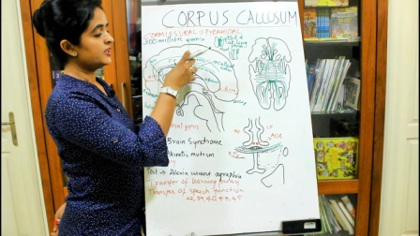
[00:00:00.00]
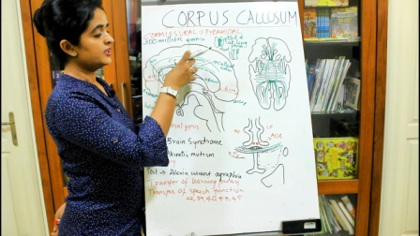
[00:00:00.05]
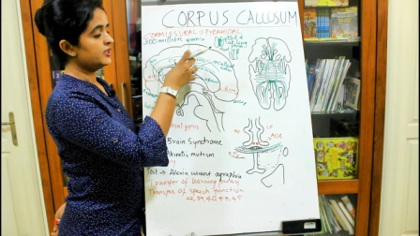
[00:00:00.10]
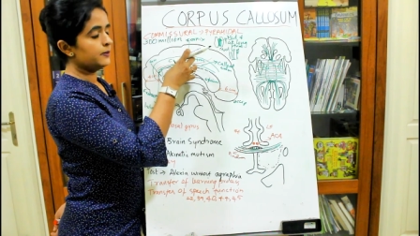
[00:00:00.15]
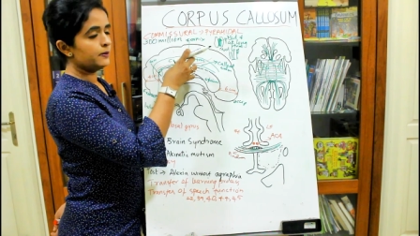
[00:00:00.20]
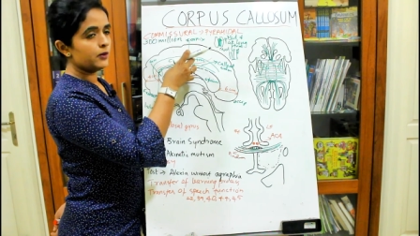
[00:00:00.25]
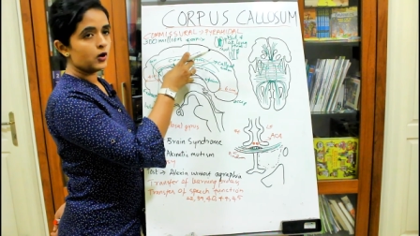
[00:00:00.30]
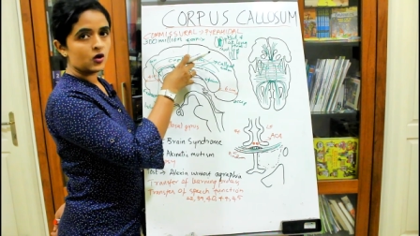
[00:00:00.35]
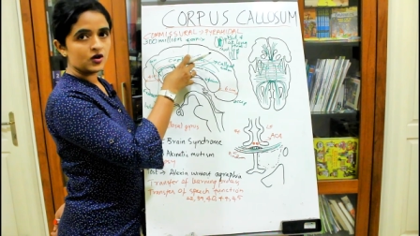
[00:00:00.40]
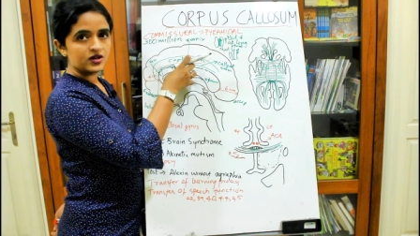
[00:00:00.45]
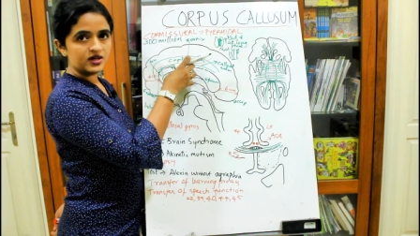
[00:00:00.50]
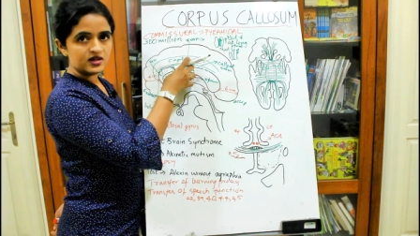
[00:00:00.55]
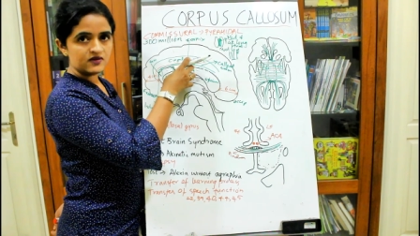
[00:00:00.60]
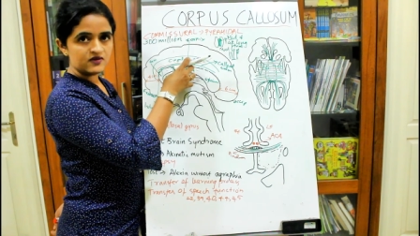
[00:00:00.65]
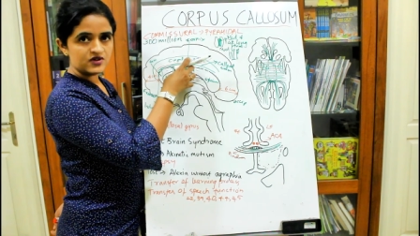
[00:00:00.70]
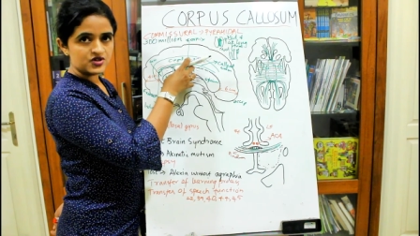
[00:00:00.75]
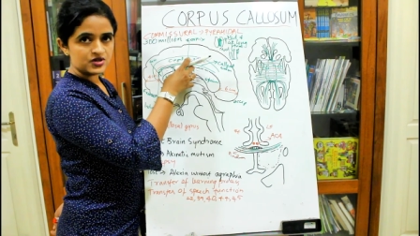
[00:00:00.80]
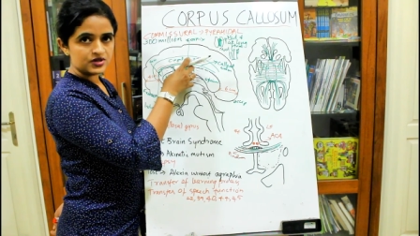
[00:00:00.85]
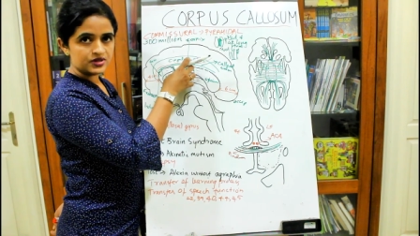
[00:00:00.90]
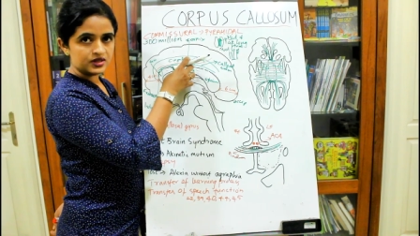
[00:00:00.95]
the body
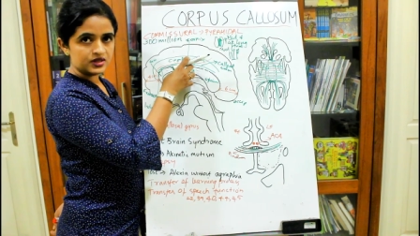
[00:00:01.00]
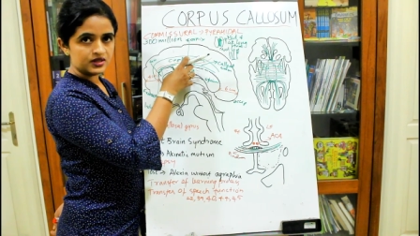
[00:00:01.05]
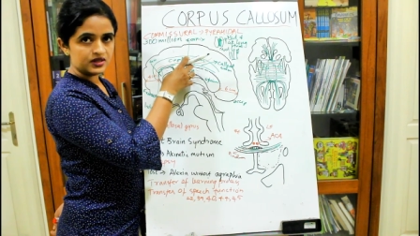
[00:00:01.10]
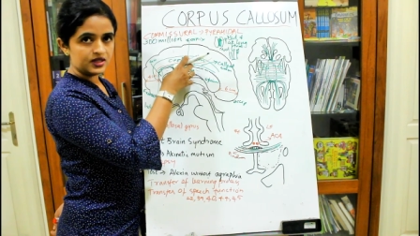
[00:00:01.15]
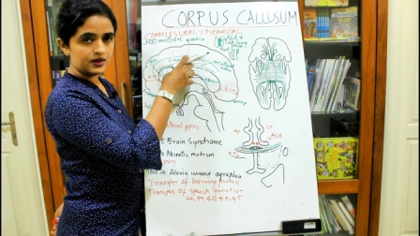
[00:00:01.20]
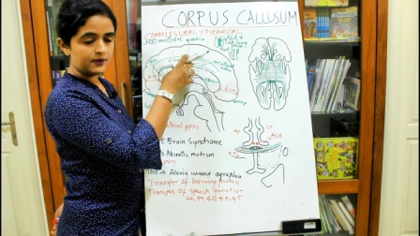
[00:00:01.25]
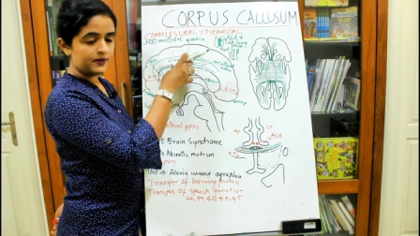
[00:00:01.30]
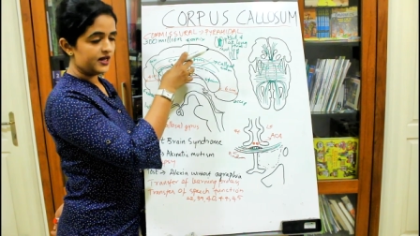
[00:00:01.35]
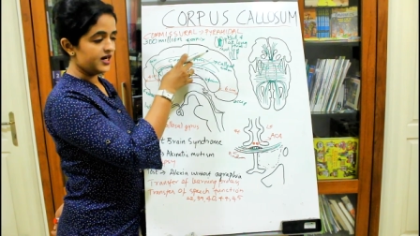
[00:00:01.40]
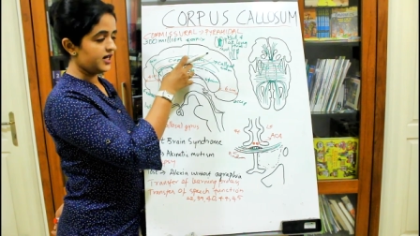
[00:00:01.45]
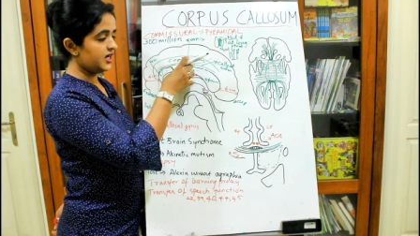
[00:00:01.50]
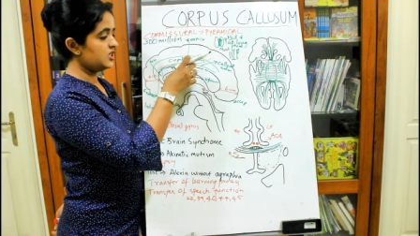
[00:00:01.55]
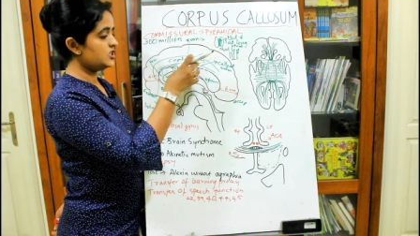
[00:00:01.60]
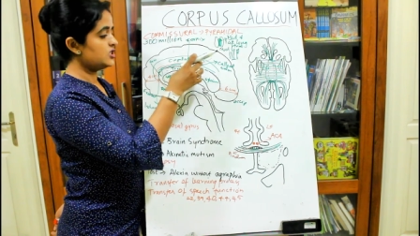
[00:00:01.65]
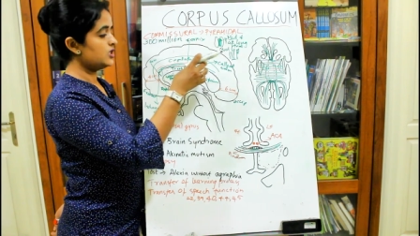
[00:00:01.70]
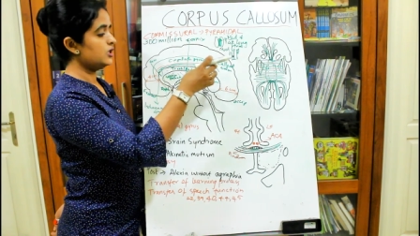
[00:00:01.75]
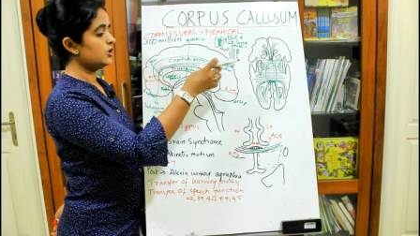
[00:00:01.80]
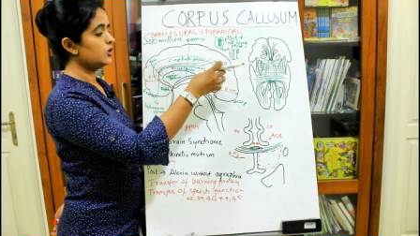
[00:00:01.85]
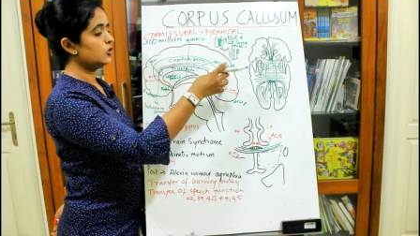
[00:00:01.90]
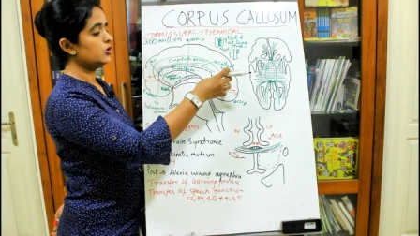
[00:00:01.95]
which is in the
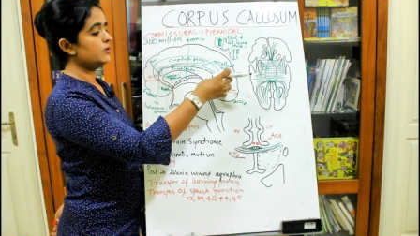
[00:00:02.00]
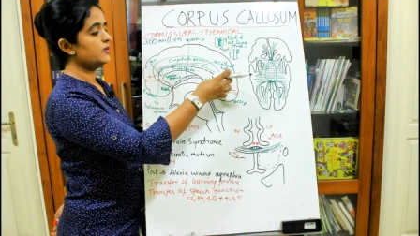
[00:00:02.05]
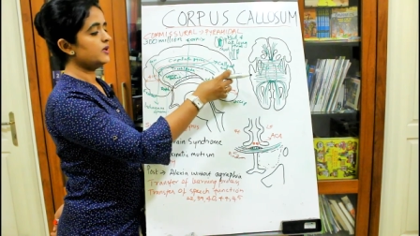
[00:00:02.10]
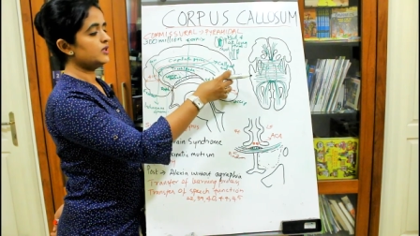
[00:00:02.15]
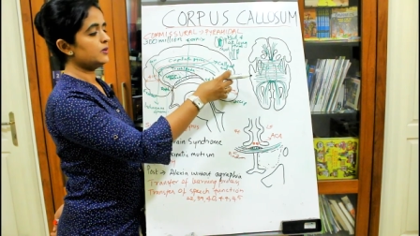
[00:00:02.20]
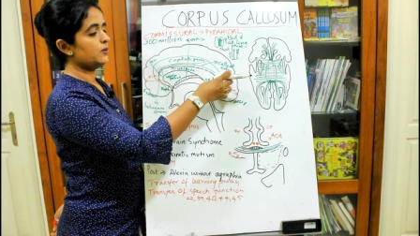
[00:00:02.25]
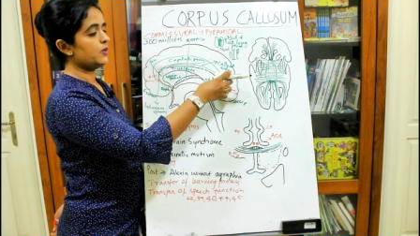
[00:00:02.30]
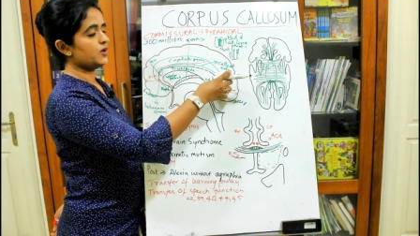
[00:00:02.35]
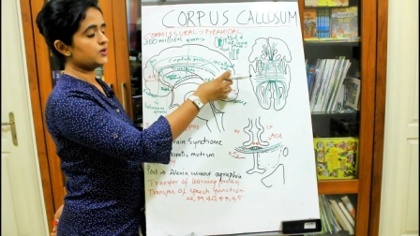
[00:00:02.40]
parietal lobe and the